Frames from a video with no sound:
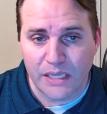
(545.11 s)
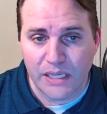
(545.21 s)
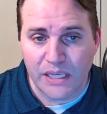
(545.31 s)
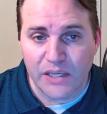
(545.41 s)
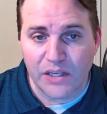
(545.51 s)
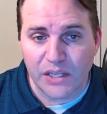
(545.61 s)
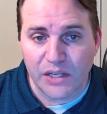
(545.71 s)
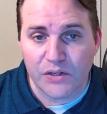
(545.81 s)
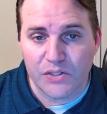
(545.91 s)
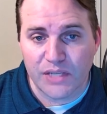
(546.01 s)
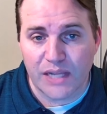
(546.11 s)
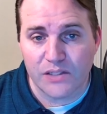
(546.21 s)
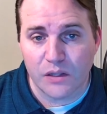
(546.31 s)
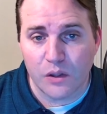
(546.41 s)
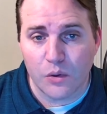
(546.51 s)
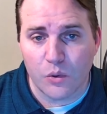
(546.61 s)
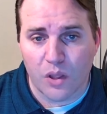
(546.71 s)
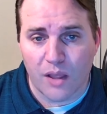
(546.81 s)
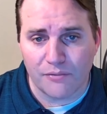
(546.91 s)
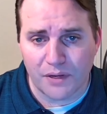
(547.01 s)
He could hear his dad's low,
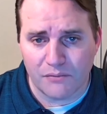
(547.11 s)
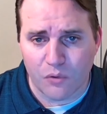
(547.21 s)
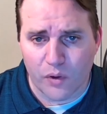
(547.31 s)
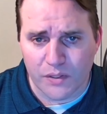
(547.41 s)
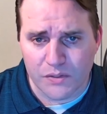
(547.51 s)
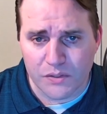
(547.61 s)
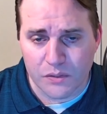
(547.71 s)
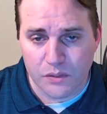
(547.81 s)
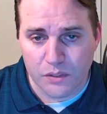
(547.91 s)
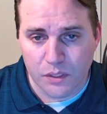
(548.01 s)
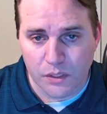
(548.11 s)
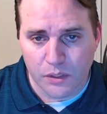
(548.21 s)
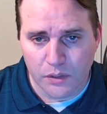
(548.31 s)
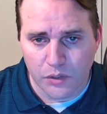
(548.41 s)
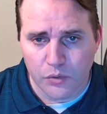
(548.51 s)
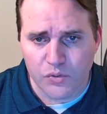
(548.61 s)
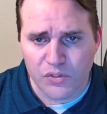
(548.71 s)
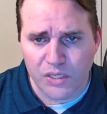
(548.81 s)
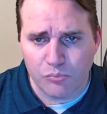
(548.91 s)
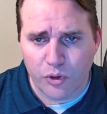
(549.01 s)
confident voice. Use
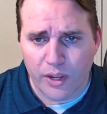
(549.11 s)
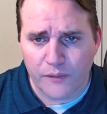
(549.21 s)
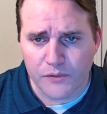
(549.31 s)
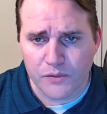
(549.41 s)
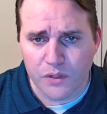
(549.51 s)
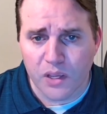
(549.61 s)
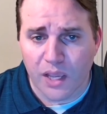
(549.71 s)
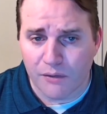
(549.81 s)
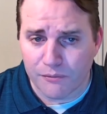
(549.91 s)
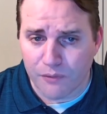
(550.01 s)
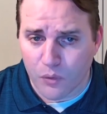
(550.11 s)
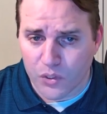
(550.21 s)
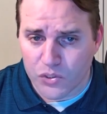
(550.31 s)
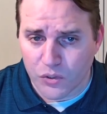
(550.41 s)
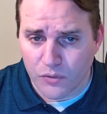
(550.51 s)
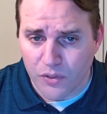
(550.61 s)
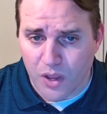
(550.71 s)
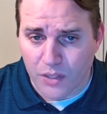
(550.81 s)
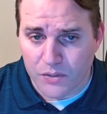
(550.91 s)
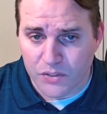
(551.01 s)
deep breaths and focus your
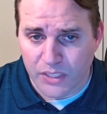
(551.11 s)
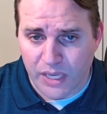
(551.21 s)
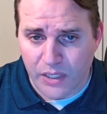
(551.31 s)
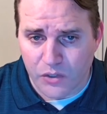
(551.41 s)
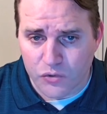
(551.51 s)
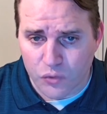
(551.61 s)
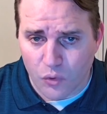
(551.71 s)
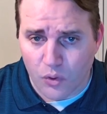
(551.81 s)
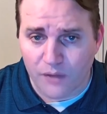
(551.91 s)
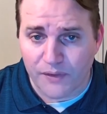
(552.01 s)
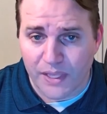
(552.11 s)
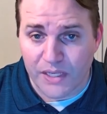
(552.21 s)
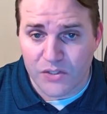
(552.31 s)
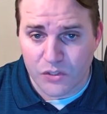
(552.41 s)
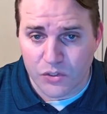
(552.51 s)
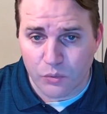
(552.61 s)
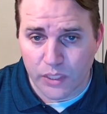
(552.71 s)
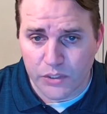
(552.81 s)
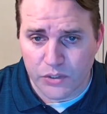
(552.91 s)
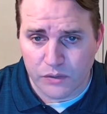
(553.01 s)
thoughts to gain control of any
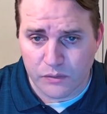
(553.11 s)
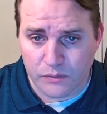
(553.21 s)
situation.